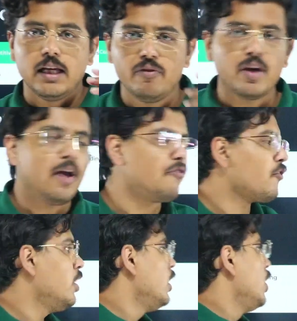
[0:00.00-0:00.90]
Even if
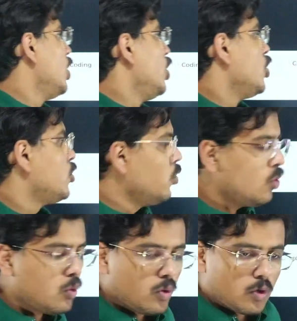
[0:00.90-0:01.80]

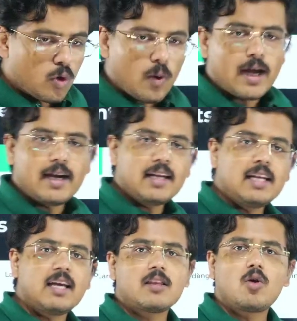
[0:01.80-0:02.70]
you go ahead and
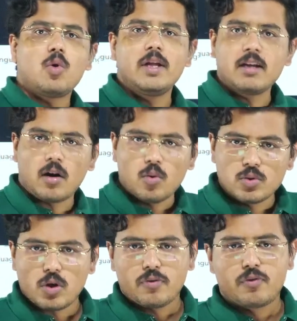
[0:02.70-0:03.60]
clear the coding
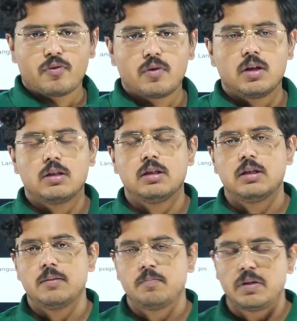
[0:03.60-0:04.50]
rounds of
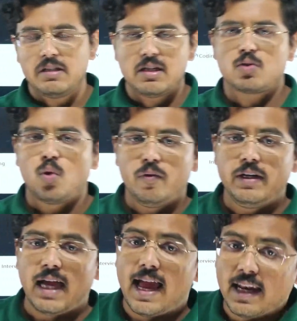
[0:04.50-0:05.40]
the TCS
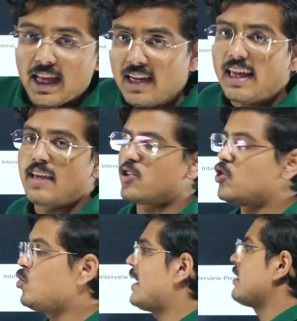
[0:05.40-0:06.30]
CodeVita, and in case
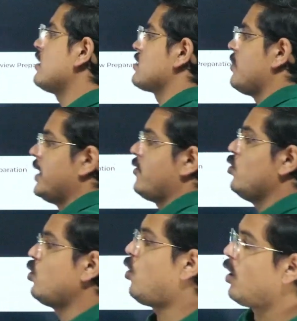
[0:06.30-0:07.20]
you get some
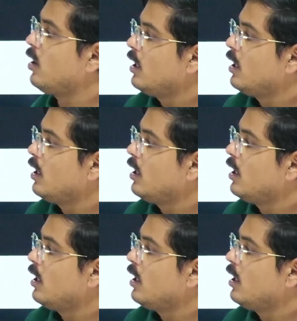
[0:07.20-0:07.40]
interview call